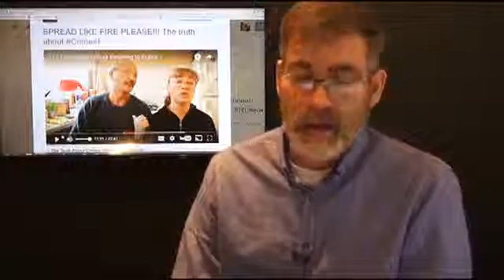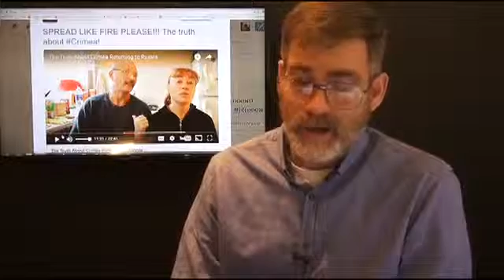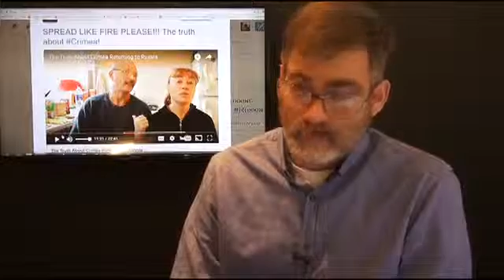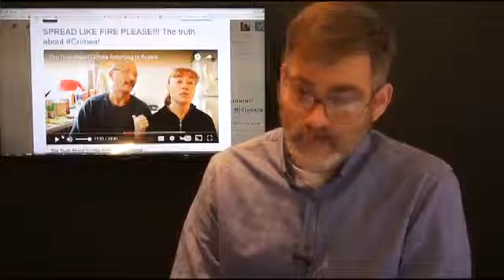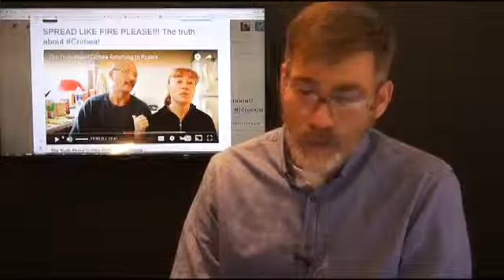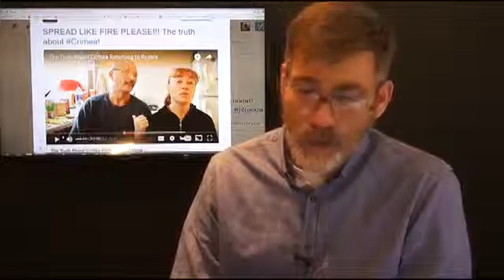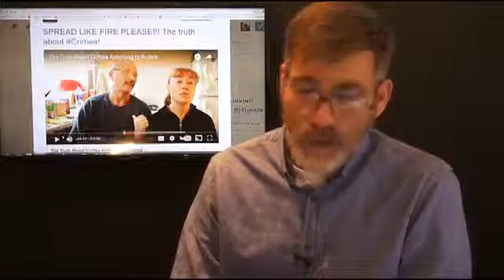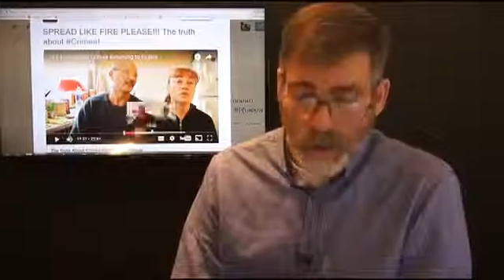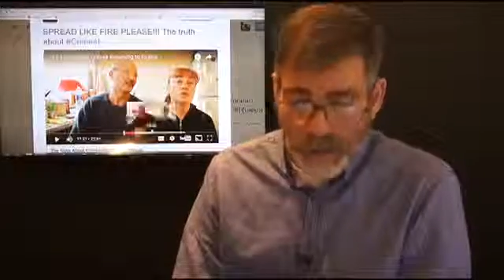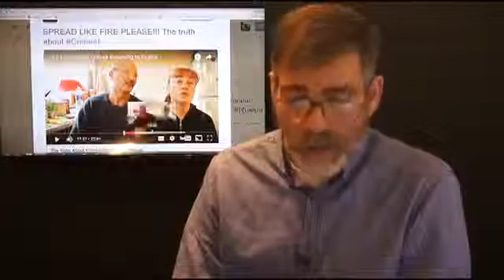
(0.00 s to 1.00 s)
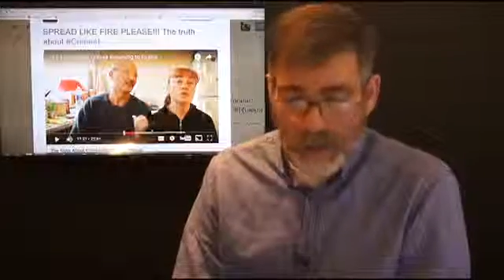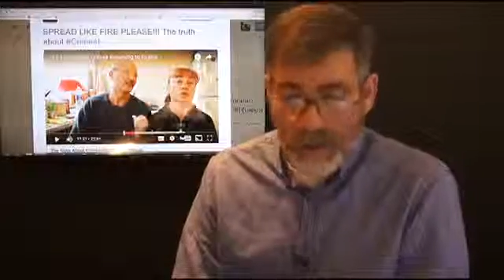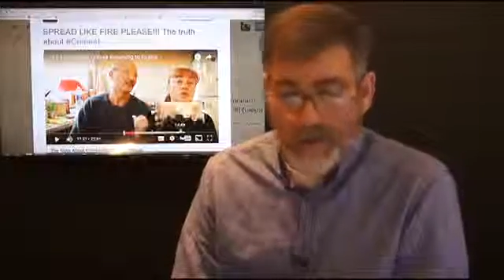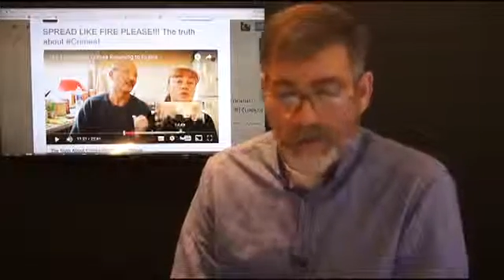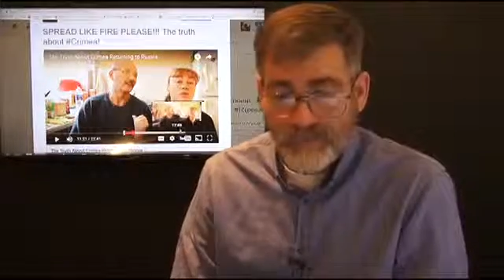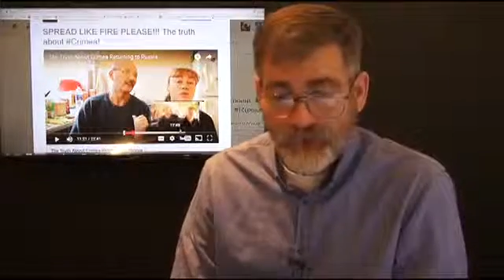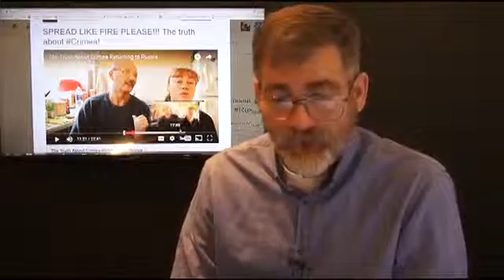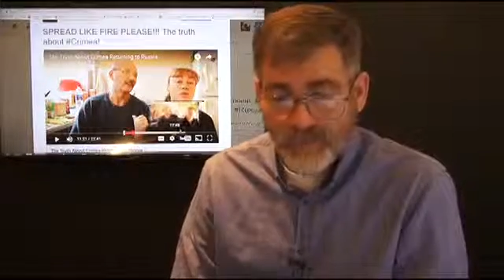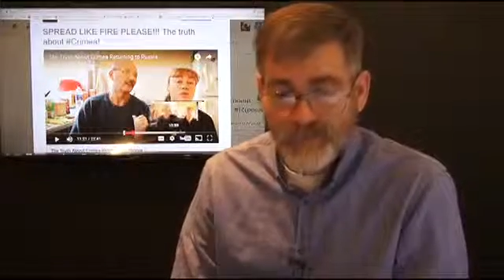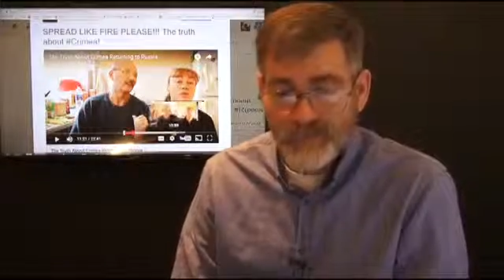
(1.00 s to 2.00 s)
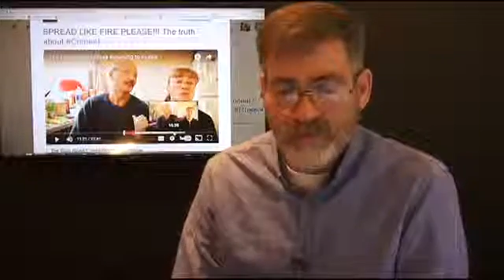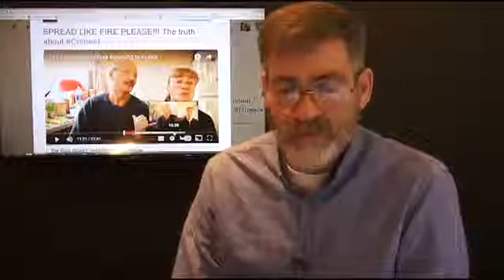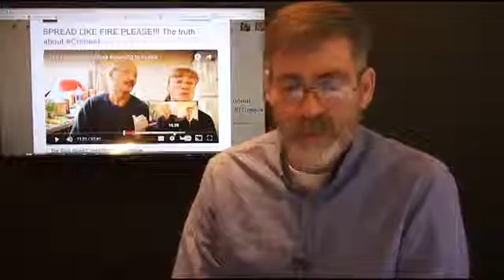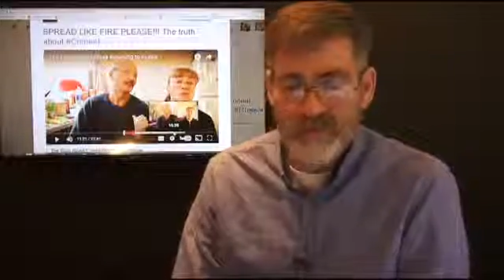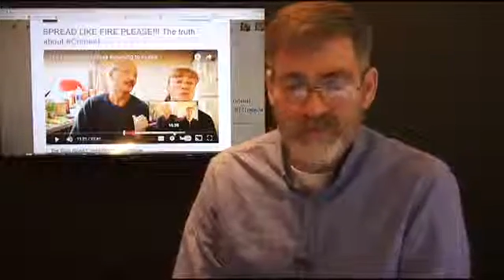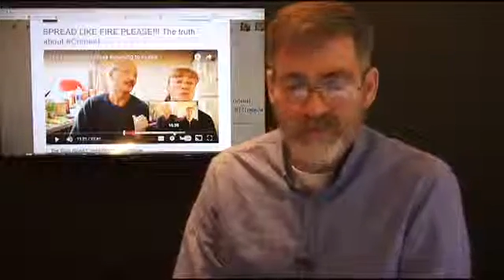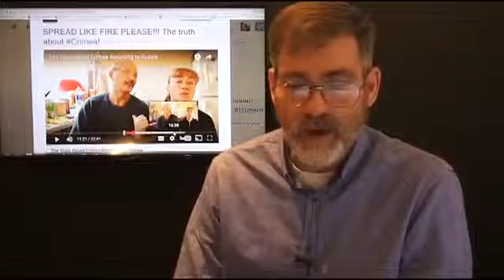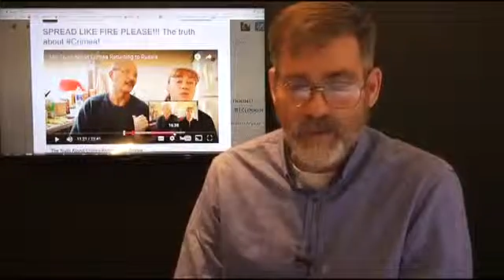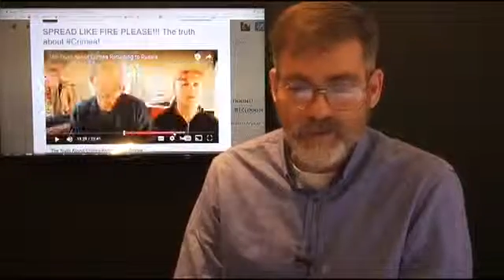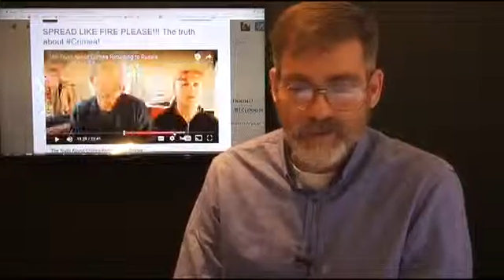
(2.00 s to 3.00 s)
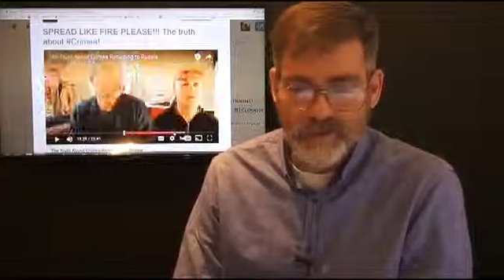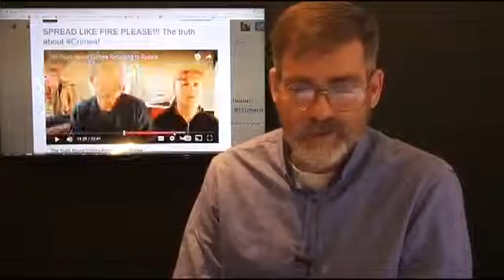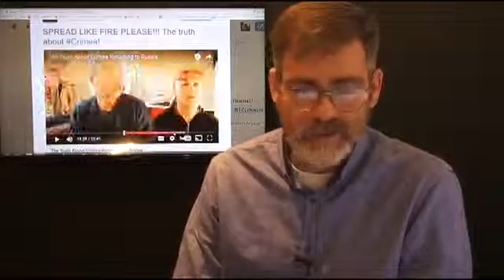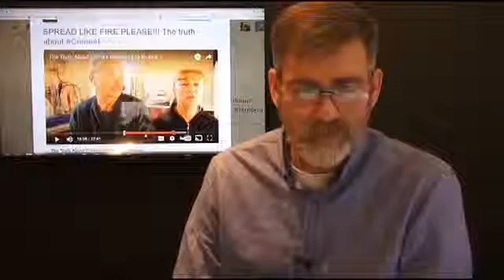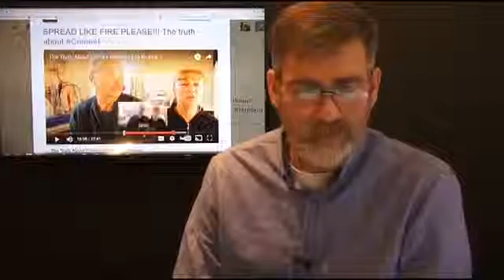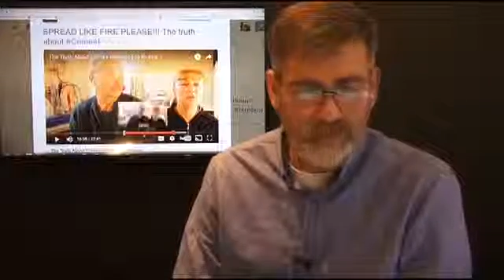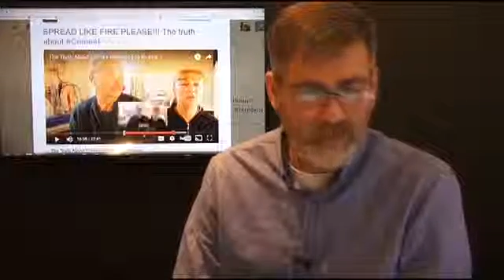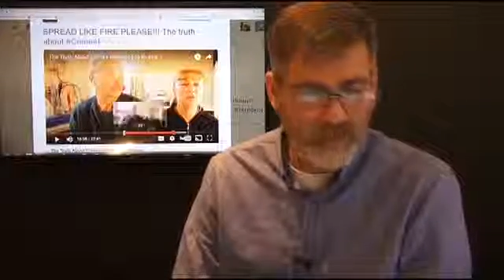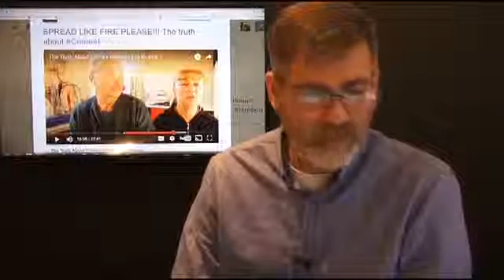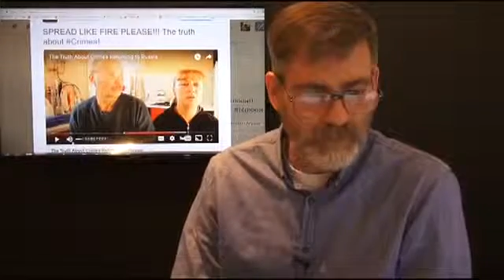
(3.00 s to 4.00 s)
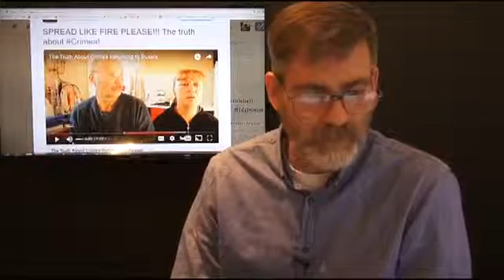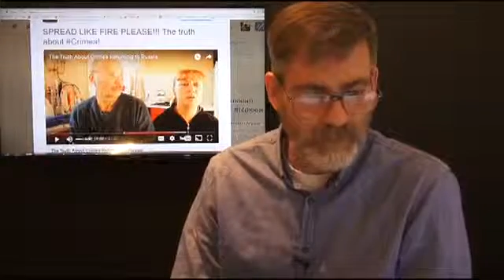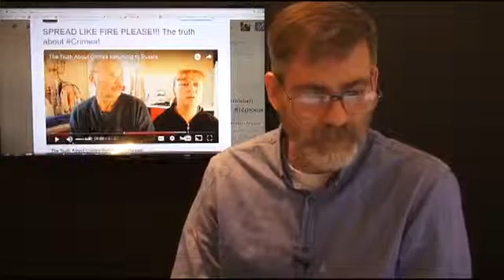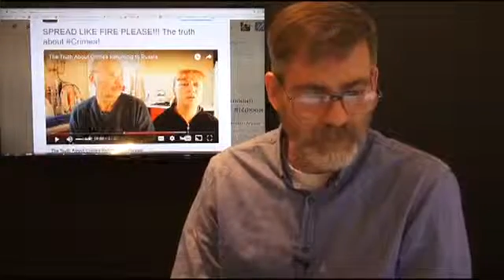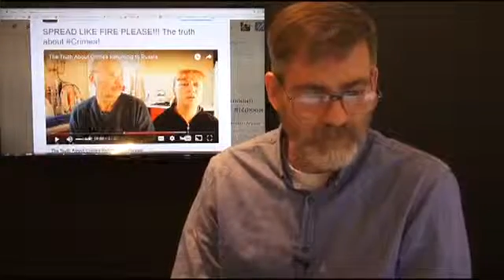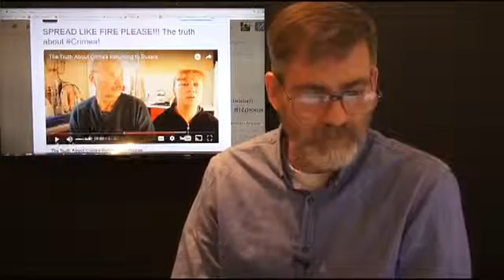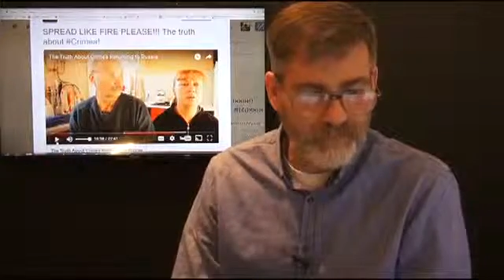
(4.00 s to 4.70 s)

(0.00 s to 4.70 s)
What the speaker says: So I have heard this myself. Let's listen to just a little bit more of this.